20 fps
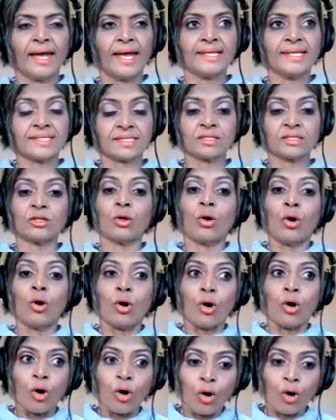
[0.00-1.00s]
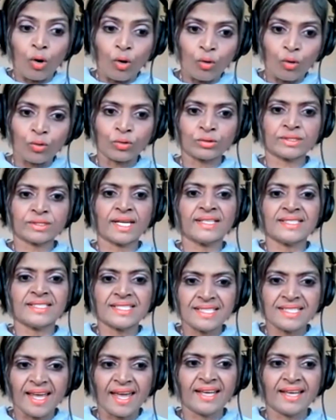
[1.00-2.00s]
and still hold and
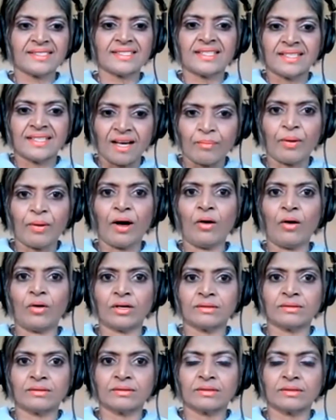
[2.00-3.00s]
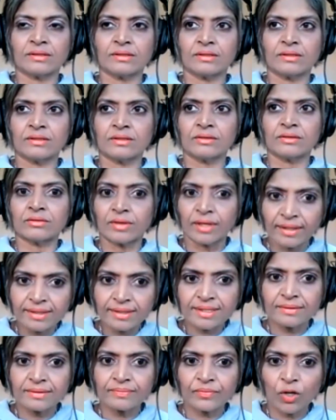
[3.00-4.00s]
stand in our power,
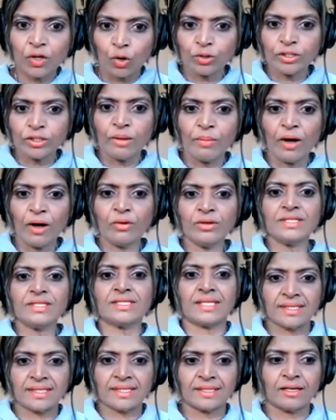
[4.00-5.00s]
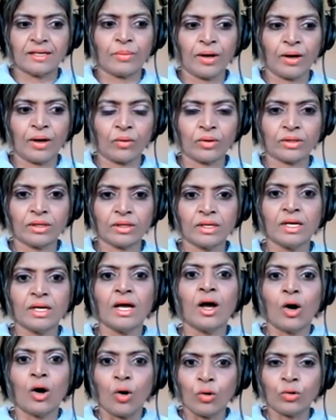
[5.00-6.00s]
right? Hold our power, stand in our power.
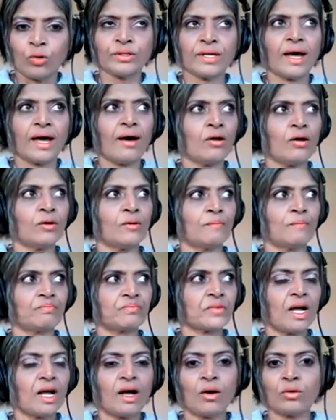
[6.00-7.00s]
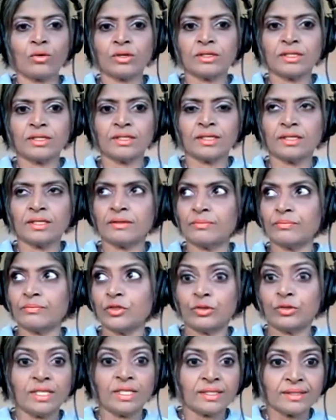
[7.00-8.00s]
Hold our
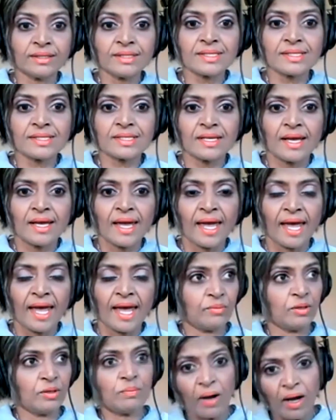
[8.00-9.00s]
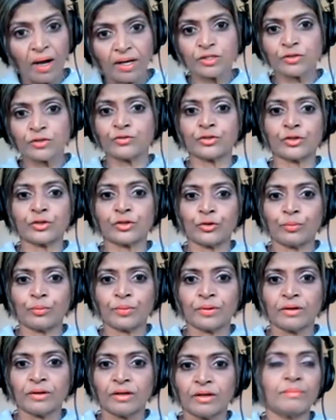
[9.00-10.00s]
uniqueness and be part of the group,
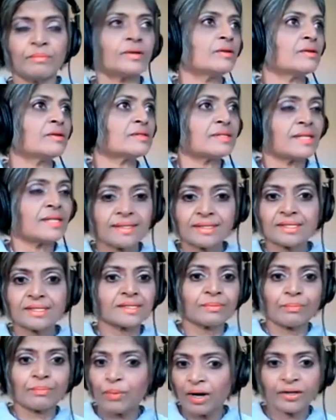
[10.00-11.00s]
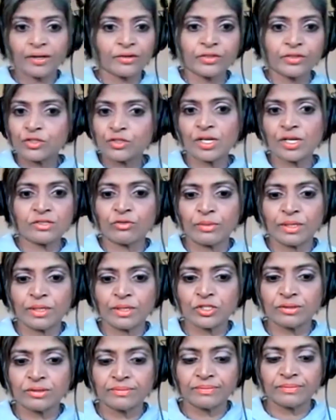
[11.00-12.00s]
because that's the part of the
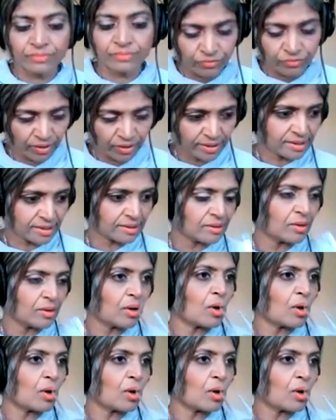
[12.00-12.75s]
transformation, right?